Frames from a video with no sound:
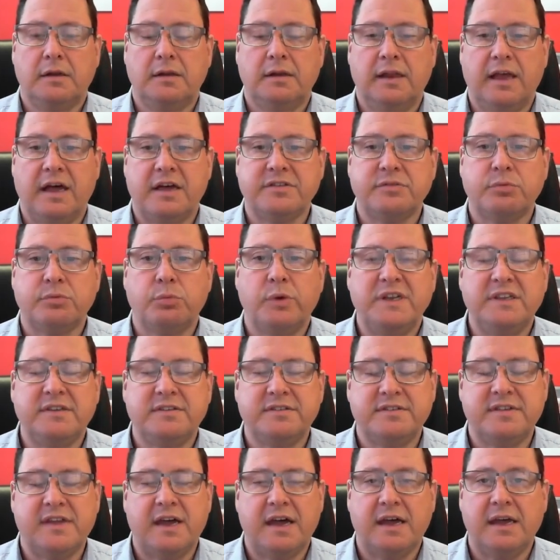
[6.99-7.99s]
Last
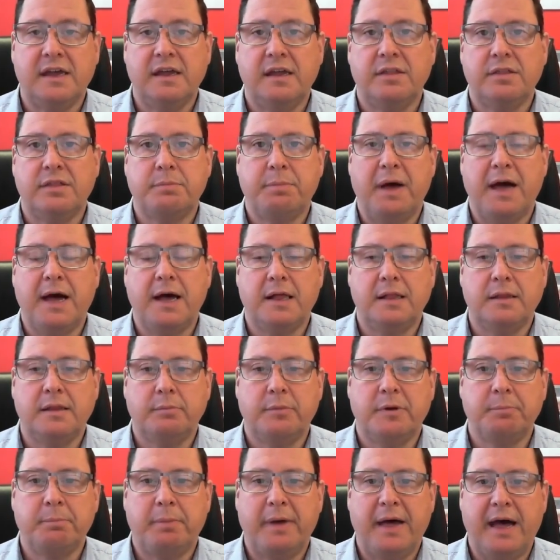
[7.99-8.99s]
Wednesday, the
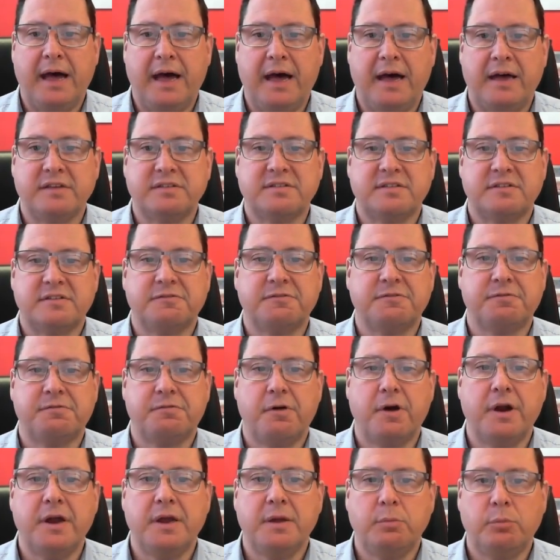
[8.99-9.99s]
Parliament passed the
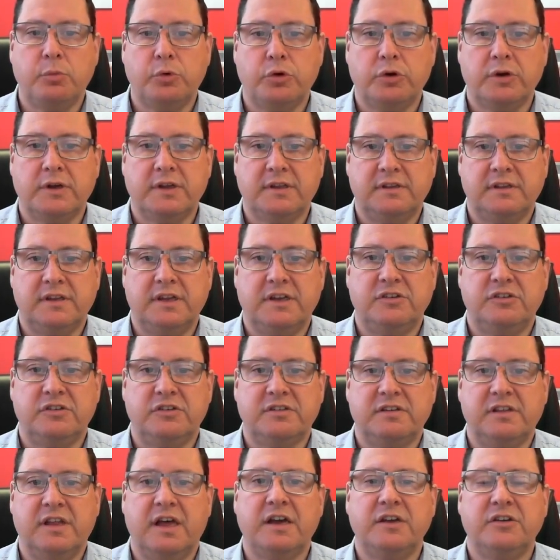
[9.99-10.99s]
framework
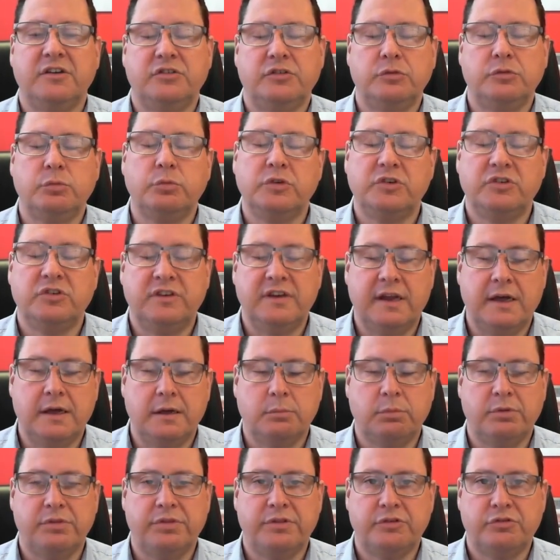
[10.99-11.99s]
legislation which
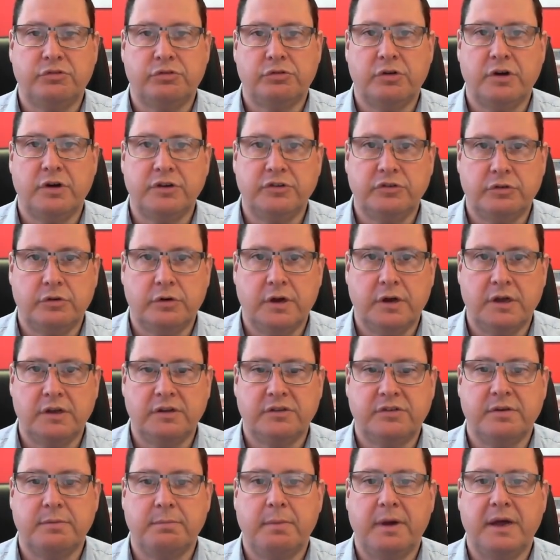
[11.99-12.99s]
enabled the Treasurer
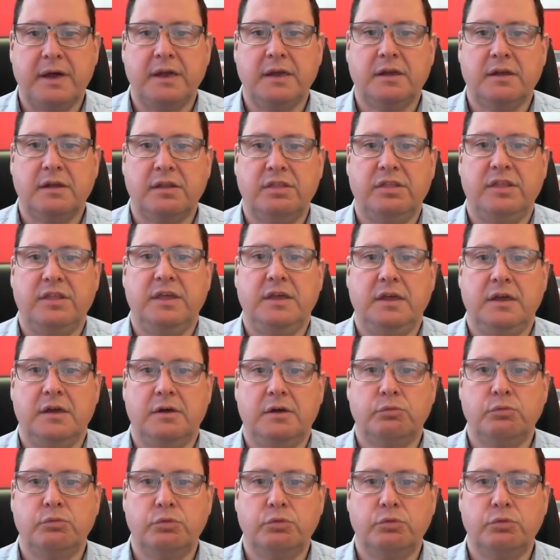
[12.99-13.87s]
to make the